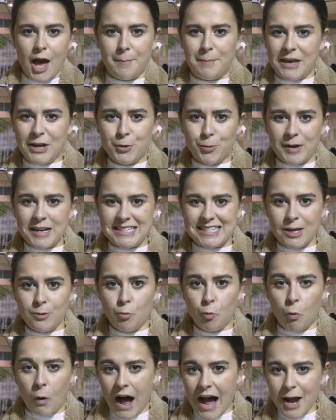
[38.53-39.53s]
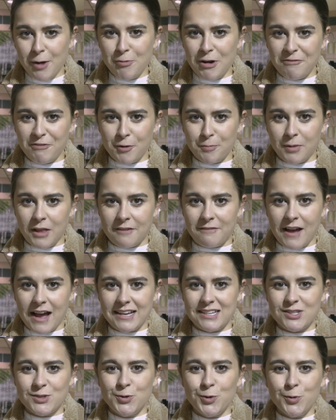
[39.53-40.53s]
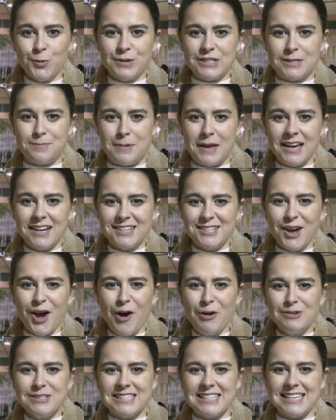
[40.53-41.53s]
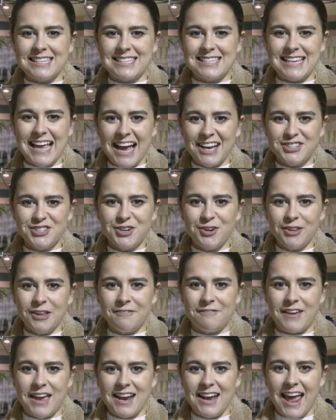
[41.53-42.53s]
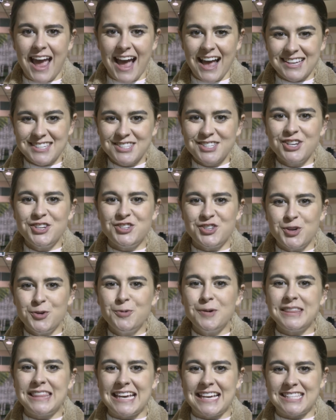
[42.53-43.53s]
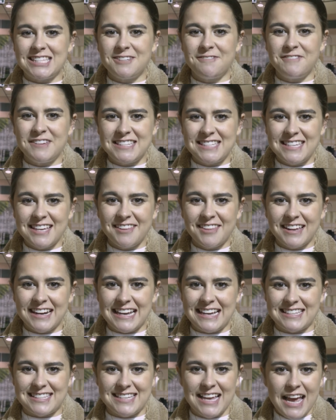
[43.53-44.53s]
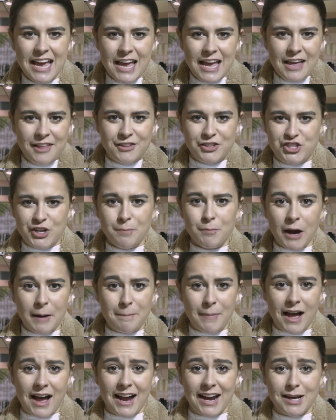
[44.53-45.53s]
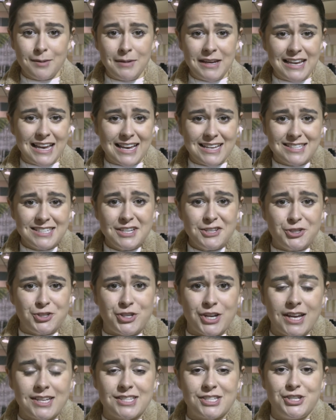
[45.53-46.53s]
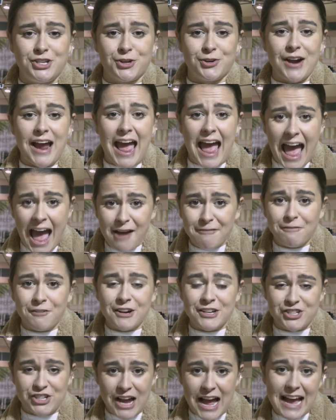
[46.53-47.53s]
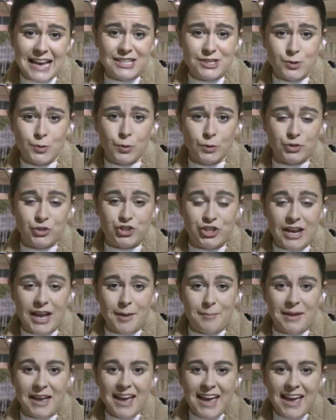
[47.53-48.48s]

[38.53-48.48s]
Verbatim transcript: A big reason why River Bluff High School was picked to host this national event has to do with its facility facilities. The gym right behind me isn't just your average high school gym.